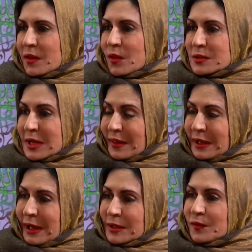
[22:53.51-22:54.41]
Those are the
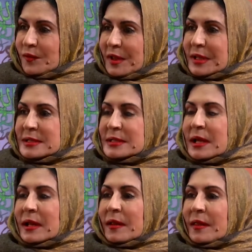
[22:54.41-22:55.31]
kind of things
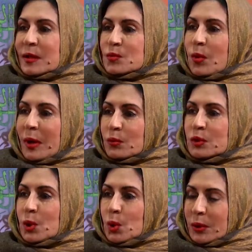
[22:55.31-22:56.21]
that one
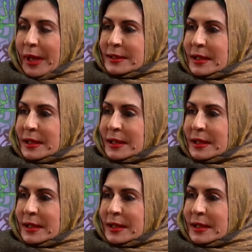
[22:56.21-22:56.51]
would look at,